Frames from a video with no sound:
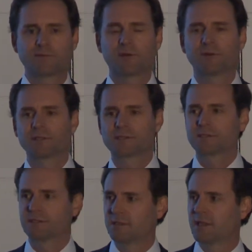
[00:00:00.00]
of conduct
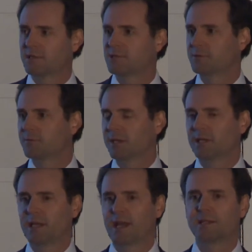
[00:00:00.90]
that they shouldn't be
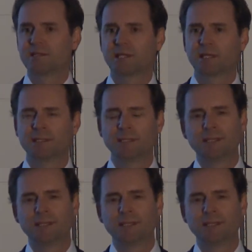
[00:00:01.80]
engaging in.